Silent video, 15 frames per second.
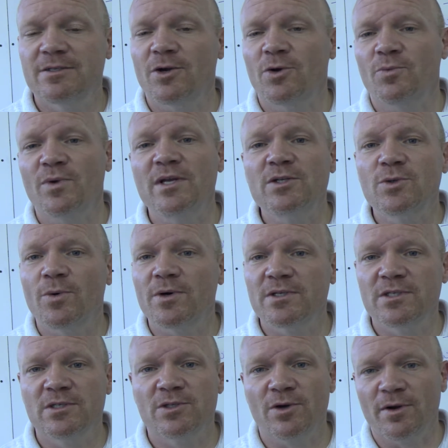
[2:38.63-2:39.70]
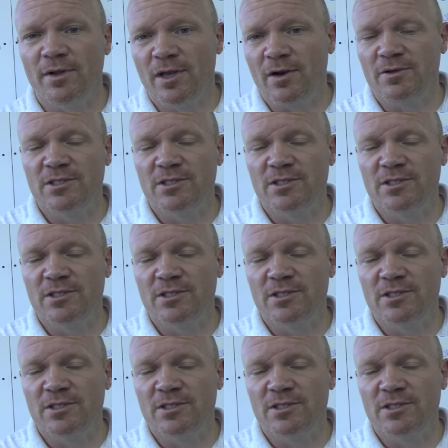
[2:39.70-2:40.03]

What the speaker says: or resources or,